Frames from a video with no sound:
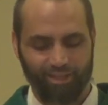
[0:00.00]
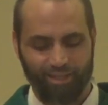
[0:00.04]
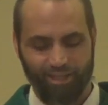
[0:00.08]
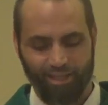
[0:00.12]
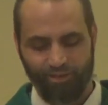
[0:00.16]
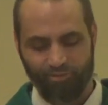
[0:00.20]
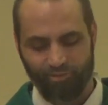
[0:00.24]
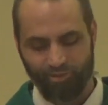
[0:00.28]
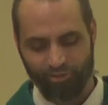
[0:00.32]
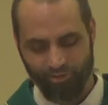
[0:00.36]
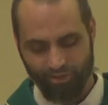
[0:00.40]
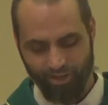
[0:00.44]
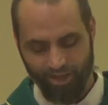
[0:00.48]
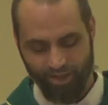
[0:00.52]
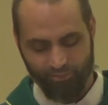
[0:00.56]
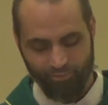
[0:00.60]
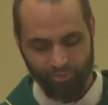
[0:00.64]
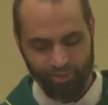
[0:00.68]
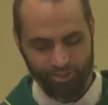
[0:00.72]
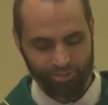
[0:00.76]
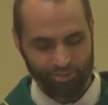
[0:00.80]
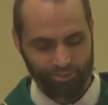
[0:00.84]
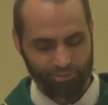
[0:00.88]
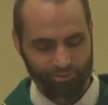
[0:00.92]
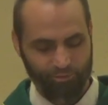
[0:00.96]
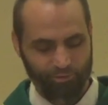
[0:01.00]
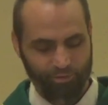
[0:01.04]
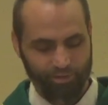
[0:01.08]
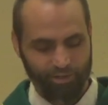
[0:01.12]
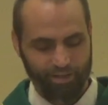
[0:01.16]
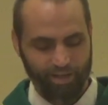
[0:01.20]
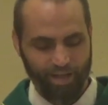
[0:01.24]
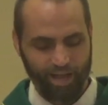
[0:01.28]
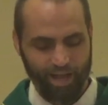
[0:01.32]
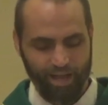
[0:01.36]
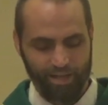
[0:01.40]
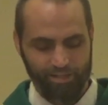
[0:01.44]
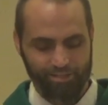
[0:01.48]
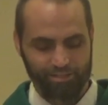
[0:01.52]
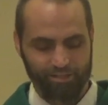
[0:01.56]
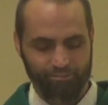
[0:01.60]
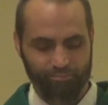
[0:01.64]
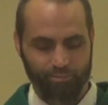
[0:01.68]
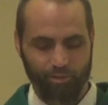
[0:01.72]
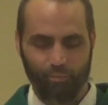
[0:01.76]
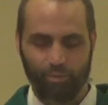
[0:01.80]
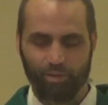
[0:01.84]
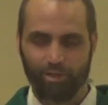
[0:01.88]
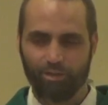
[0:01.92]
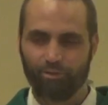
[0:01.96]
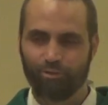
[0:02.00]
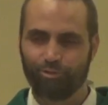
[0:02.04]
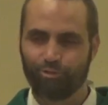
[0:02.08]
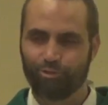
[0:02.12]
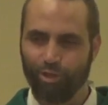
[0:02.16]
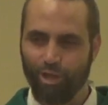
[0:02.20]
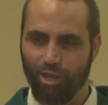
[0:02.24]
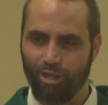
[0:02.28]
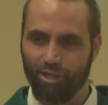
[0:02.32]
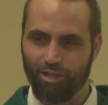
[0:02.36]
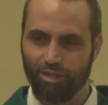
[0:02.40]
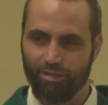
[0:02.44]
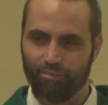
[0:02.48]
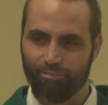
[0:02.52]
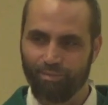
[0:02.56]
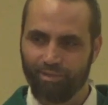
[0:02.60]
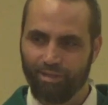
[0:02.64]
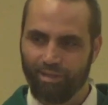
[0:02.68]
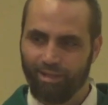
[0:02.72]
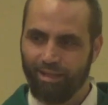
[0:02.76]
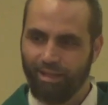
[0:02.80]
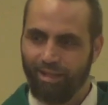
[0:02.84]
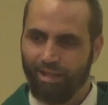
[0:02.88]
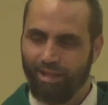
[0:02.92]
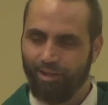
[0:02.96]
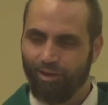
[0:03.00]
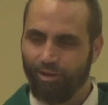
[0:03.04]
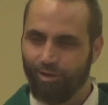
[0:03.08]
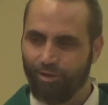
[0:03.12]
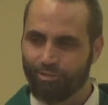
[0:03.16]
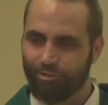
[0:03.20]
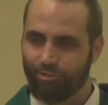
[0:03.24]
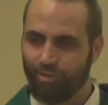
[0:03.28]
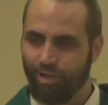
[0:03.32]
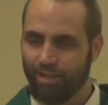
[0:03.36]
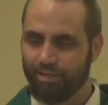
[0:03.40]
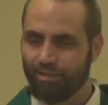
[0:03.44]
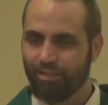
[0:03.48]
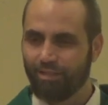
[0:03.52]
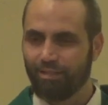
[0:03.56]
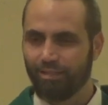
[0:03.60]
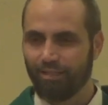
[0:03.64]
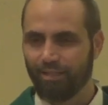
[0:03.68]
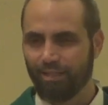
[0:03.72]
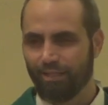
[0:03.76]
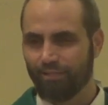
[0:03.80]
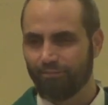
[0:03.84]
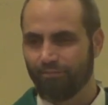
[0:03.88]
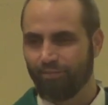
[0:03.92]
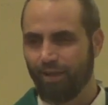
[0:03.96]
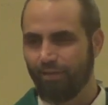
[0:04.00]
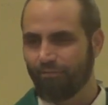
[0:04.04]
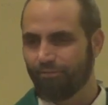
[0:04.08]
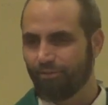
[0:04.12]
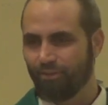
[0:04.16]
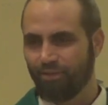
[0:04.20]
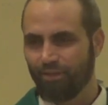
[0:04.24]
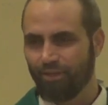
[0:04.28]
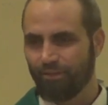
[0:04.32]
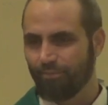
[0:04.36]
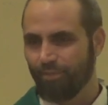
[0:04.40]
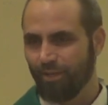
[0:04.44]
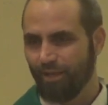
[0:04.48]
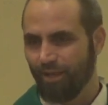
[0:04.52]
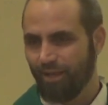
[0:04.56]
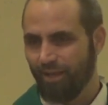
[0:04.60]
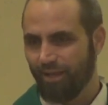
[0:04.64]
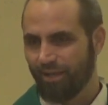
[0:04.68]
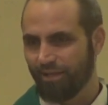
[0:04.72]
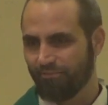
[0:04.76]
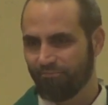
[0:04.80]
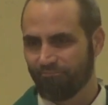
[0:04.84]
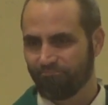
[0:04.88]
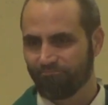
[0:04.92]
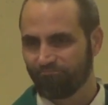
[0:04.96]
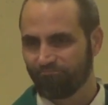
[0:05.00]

And we don't have much story in Isaac, but we know Jacob also had to leave everything behind